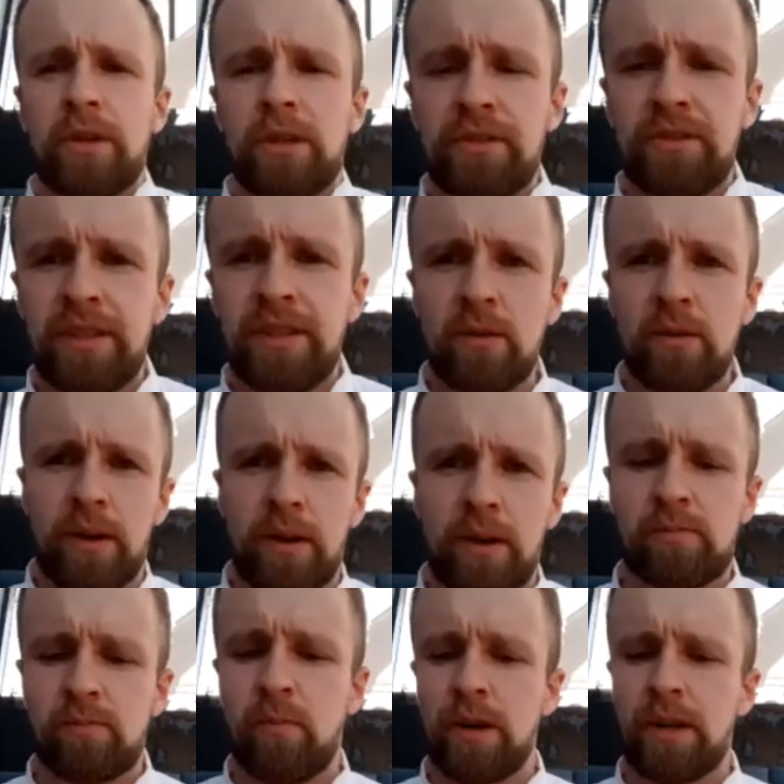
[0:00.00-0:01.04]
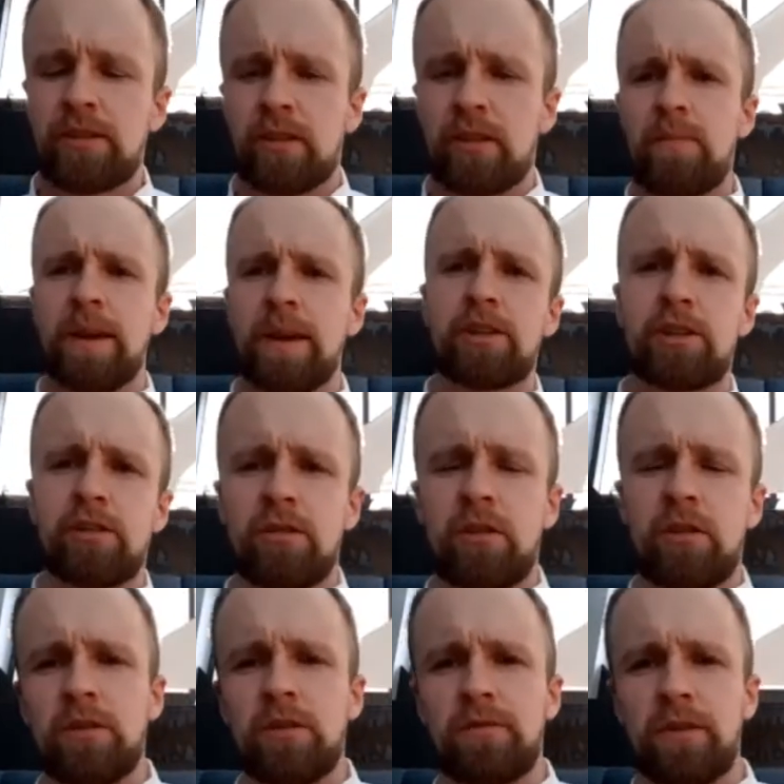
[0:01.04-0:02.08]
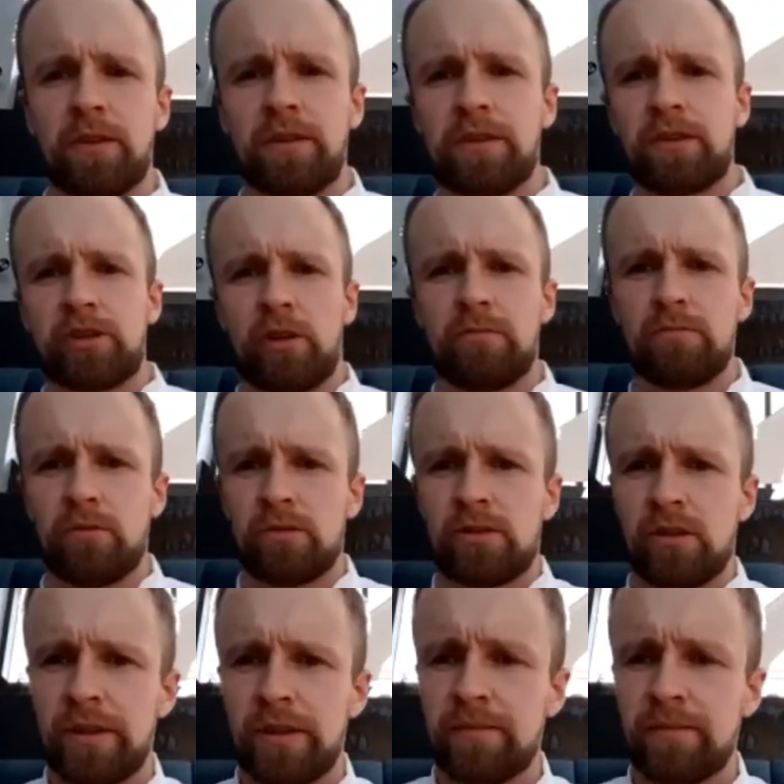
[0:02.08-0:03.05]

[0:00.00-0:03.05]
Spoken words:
But you'll need it when it's on the bench, on the chopping board. Sorry.